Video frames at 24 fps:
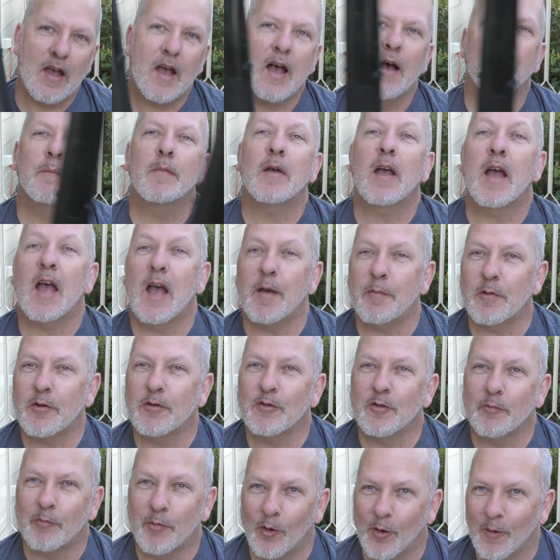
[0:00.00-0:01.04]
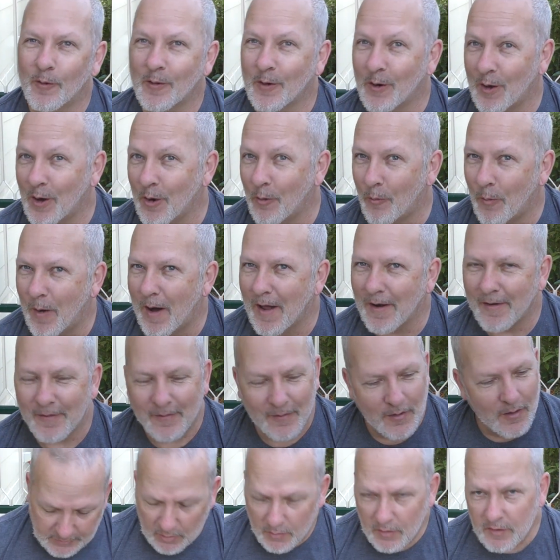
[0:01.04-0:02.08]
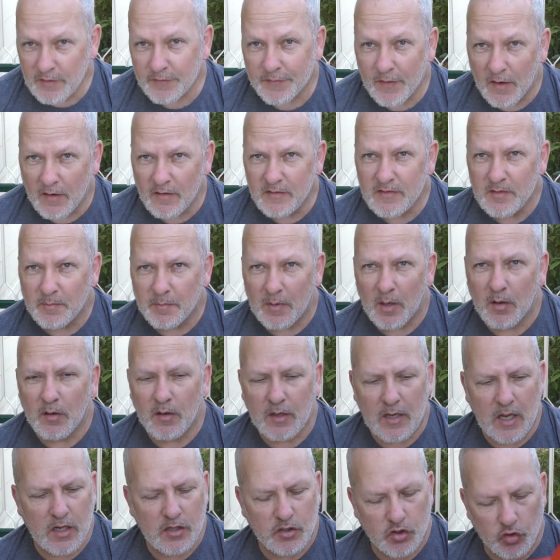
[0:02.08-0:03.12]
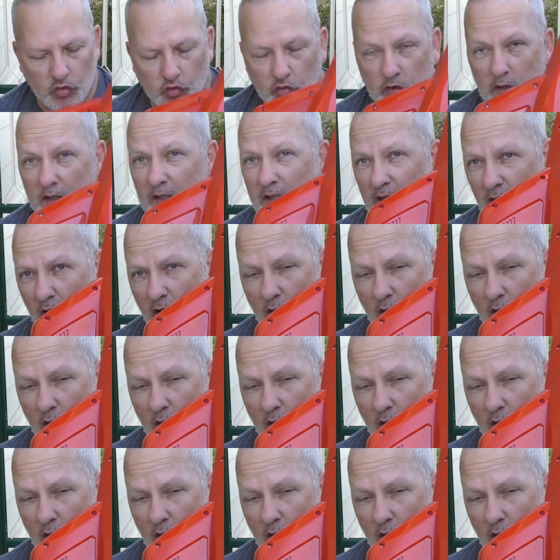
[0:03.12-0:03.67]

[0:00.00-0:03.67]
I'm happy to report that I won. So as far as the blower goes, really